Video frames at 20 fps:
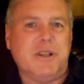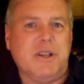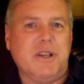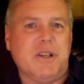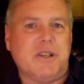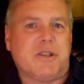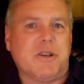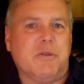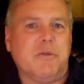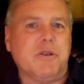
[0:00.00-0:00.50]

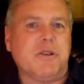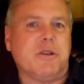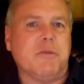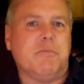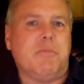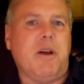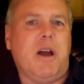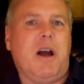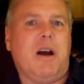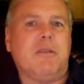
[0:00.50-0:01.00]
it's always
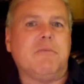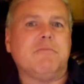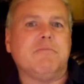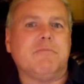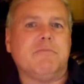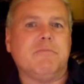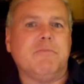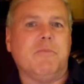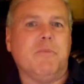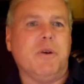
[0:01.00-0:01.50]
about
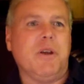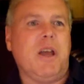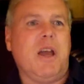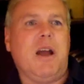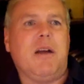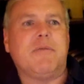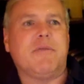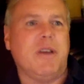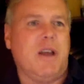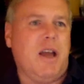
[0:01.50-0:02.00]
we
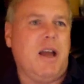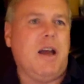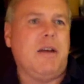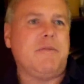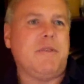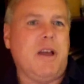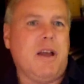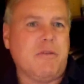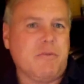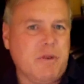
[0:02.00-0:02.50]
have to
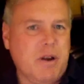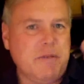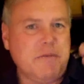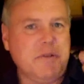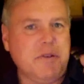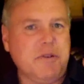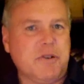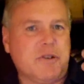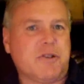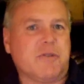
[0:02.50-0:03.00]
have that
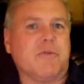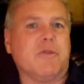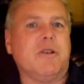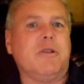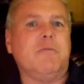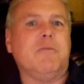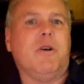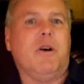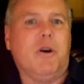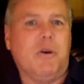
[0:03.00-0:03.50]
revenue
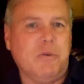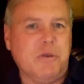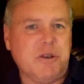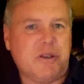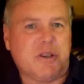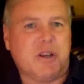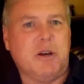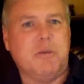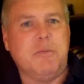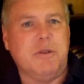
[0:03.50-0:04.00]
stream
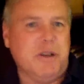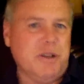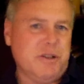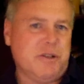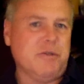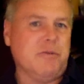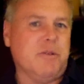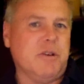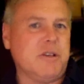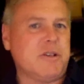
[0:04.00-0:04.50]
always coming
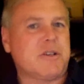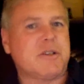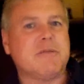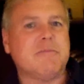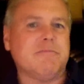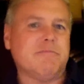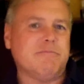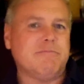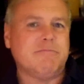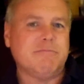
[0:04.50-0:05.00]
into us.
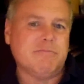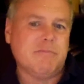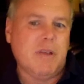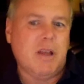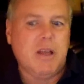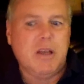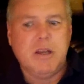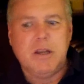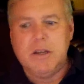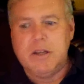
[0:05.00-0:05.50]

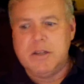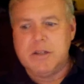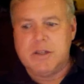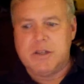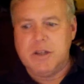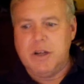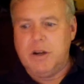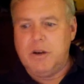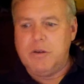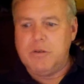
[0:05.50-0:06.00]

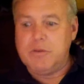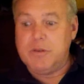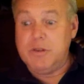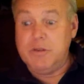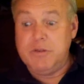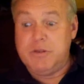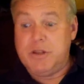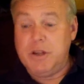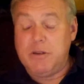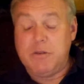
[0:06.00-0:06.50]
So
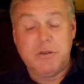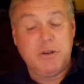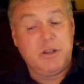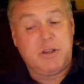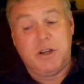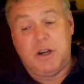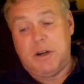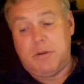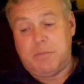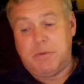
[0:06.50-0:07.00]
utility
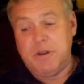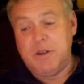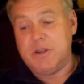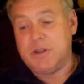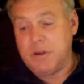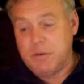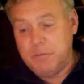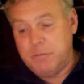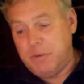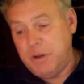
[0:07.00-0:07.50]

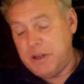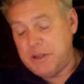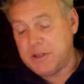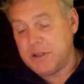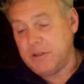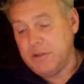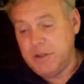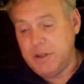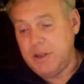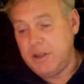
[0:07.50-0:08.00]
companies are
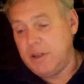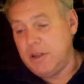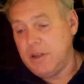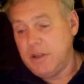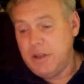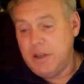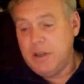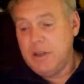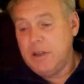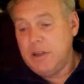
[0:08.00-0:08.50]
basically
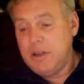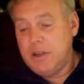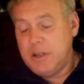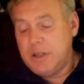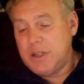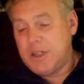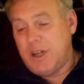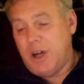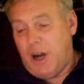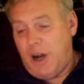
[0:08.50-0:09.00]

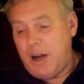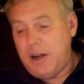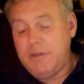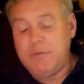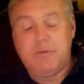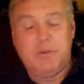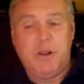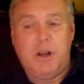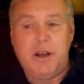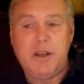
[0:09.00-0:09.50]
kind
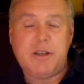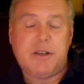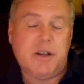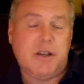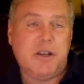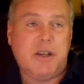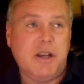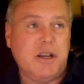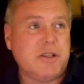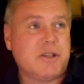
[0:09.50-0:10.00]
of like,
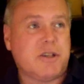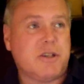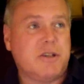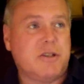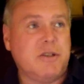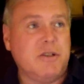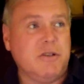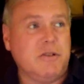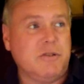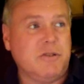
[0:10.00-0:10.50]
I
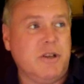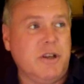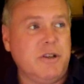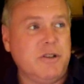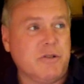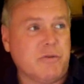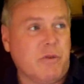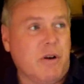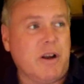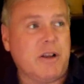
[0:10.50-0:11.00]
guess,
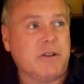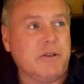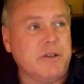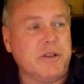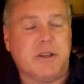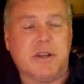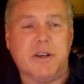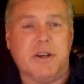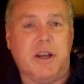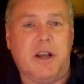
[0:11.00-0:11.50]

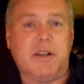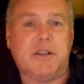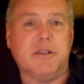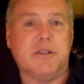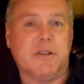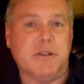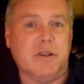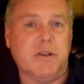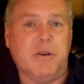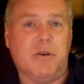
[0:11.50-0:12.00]
indirectly
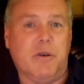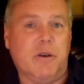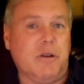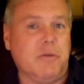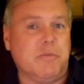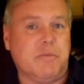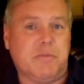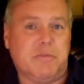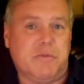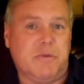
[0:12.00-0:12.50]
connected to the
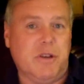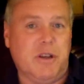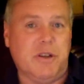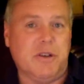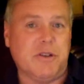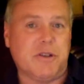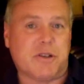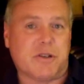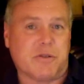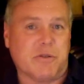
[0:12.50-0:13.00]
oil
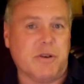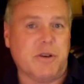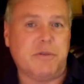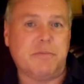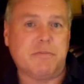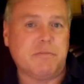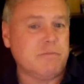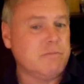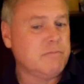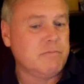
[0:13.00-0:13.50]
industry,
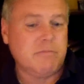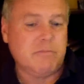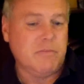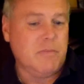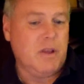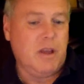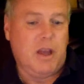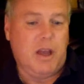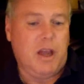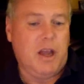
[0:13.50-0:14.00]

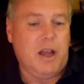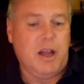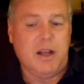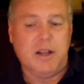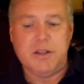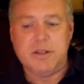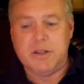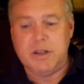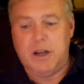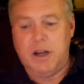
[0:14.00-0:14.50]

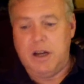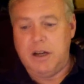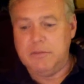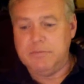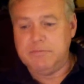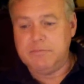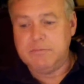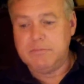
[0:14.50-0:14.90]
and uh,